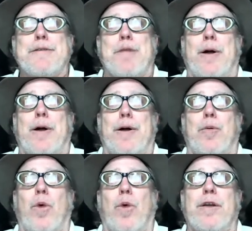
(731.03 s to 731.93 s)

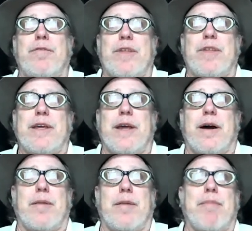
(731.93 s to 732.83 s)
one of
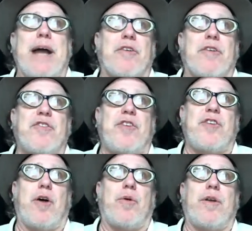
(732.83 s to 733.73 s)
the
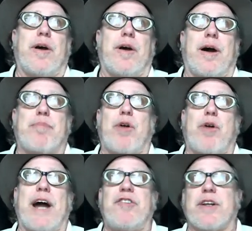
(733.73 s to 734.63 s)
milestone
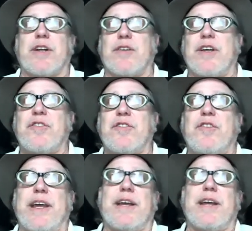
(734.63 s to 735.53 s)
project
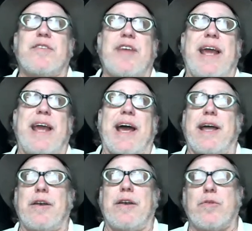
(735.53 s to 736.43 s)
listings,
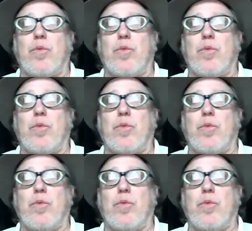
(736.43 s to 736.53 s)
and